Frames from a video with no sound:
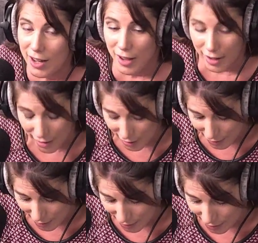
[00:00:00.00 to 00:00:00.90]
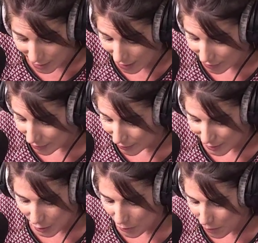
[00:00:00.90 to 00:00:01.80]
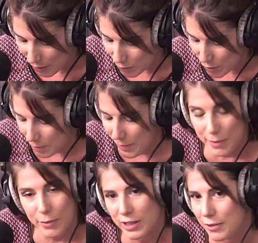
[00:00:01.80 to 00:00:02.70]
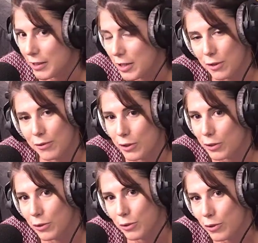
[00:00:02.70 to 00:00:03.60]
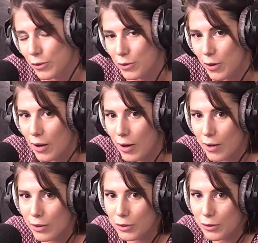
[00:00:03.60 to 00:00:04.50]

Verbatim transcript: Uh, and so, what was the main motivation for you to uh,